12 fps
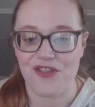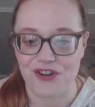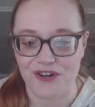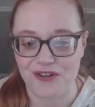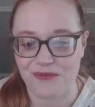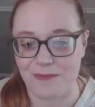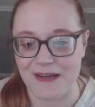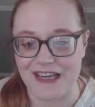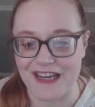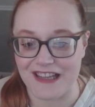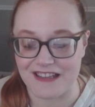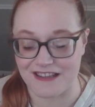Third would
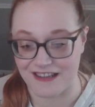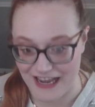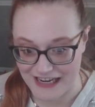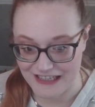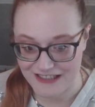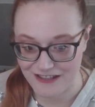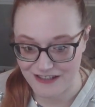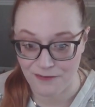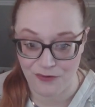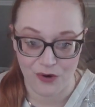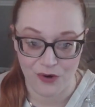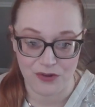be lice.
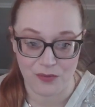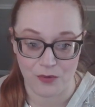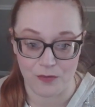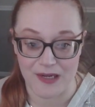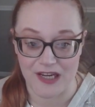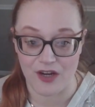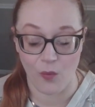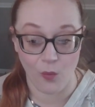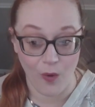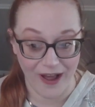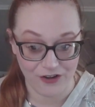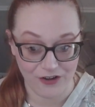Fourth would be
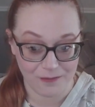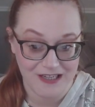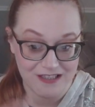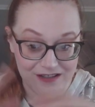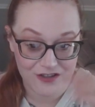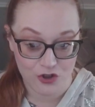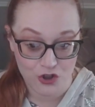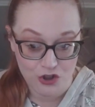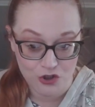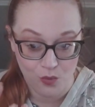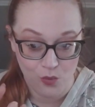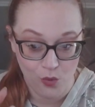wild
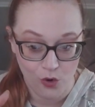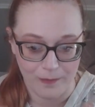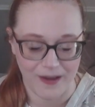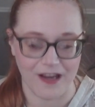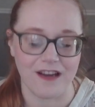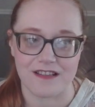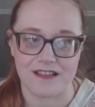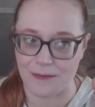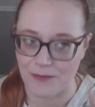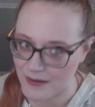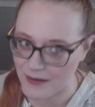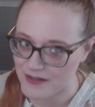beasts swarming.
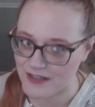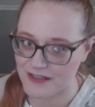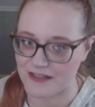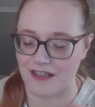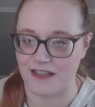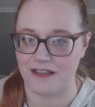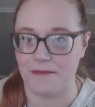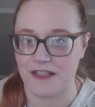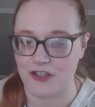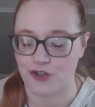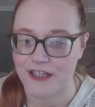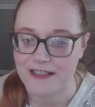Sometimes this is
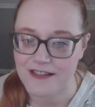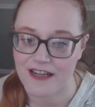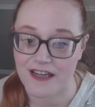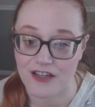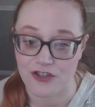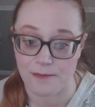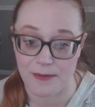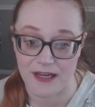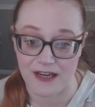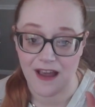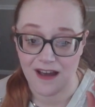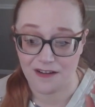mistranslated to
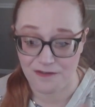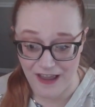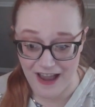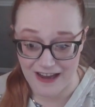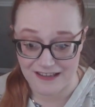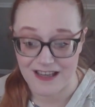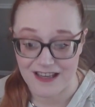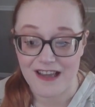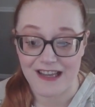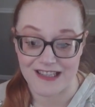be flies.